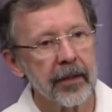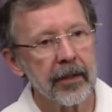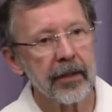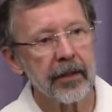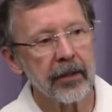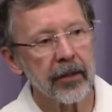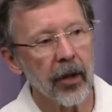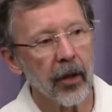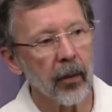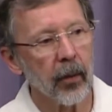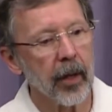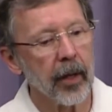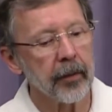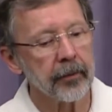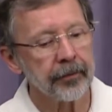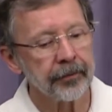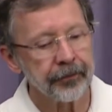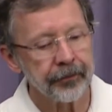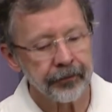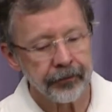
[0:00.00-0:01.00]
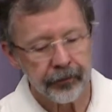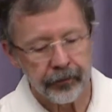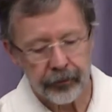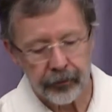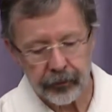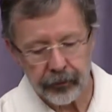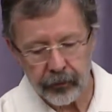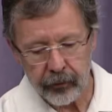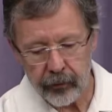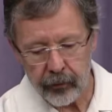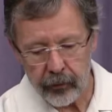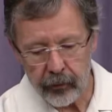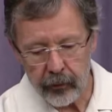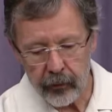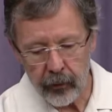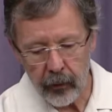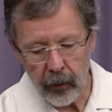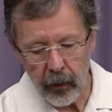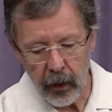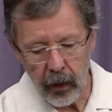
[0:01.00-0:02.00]
so uh,
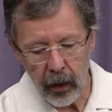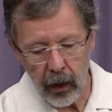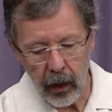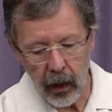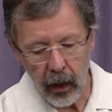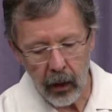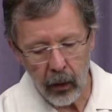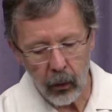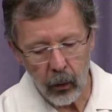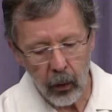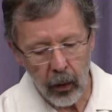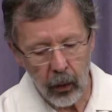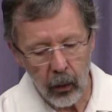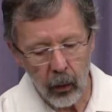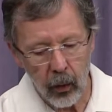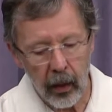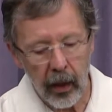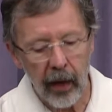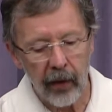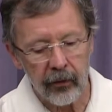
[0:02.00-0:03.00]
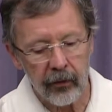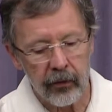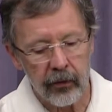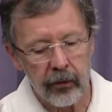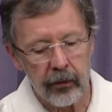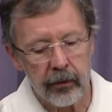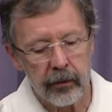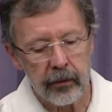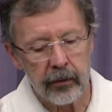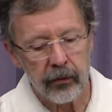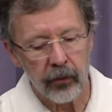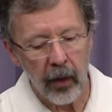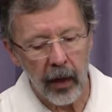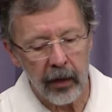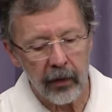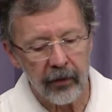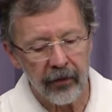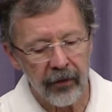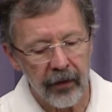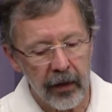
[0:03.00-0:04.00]
uh, we're out
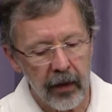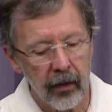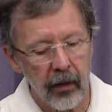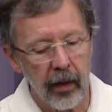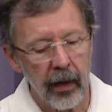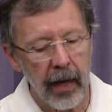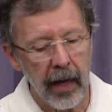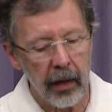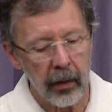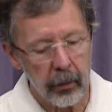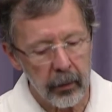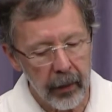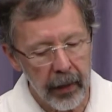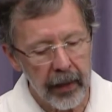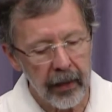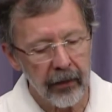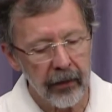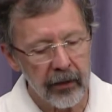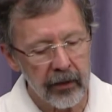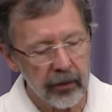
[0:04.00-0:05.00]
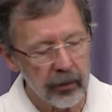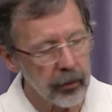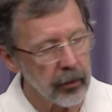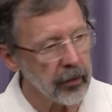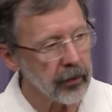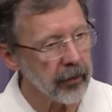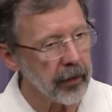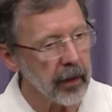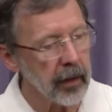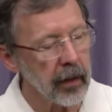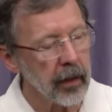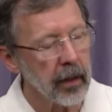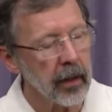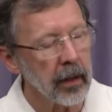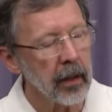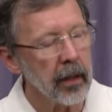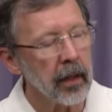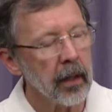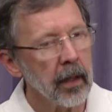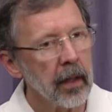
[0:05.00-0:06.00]
trying to figure out how to make this movie,
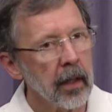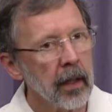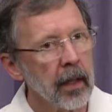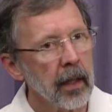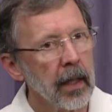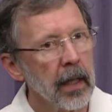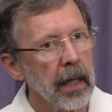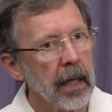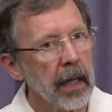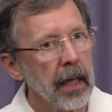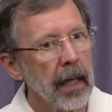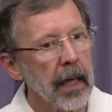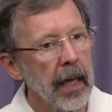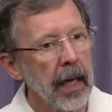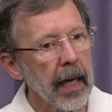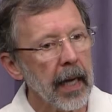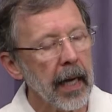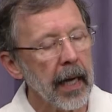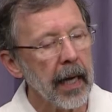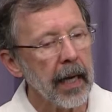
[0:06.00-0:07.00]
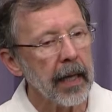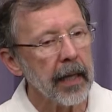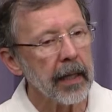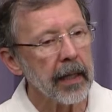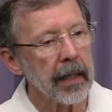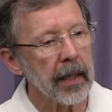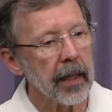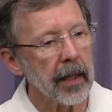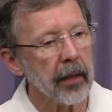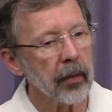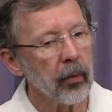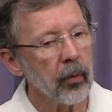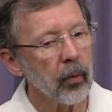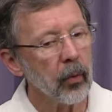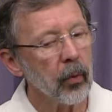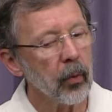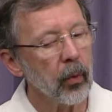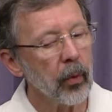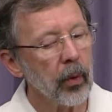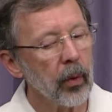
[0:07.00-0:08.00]
and uh,
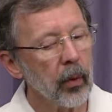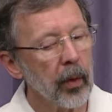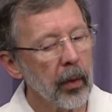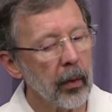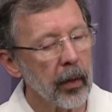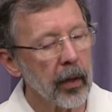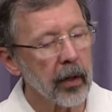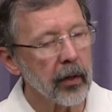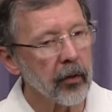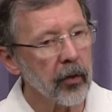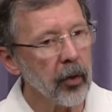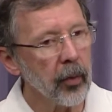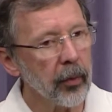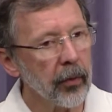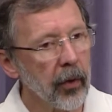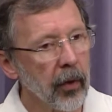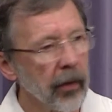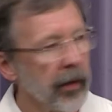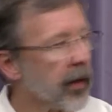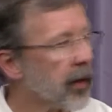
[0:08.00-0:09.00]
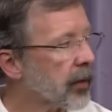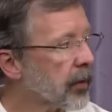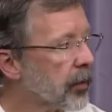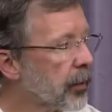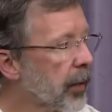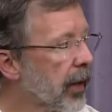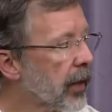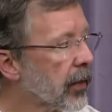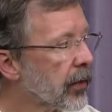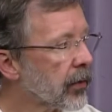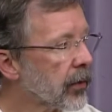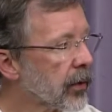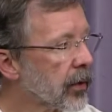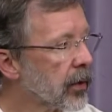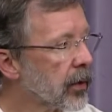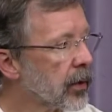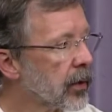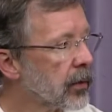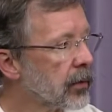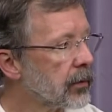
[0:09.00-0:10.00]
we were a group, though, that had been
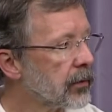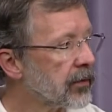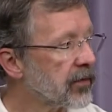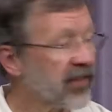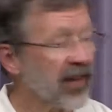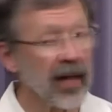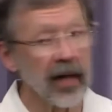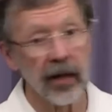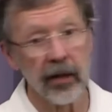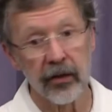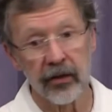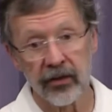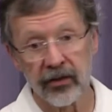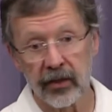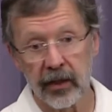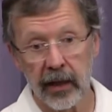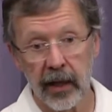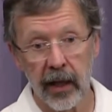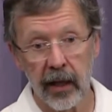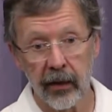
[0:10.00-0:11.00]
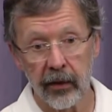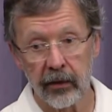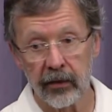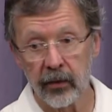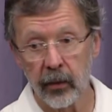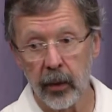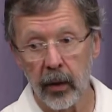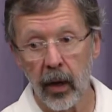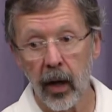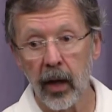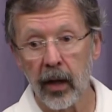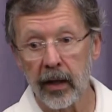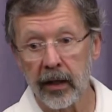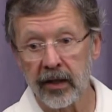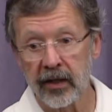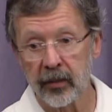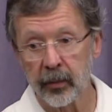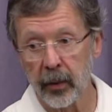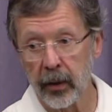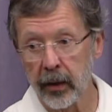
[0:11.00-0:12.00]
through failures together, so we'd all
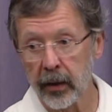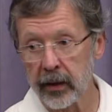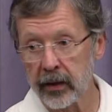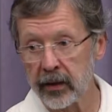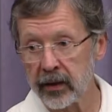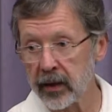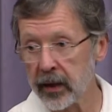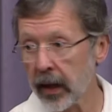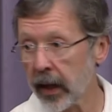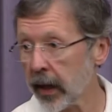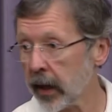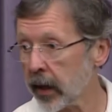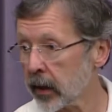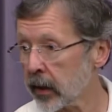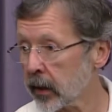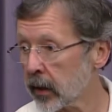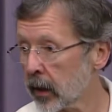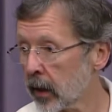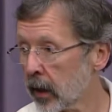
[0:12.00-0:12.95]
experienced that,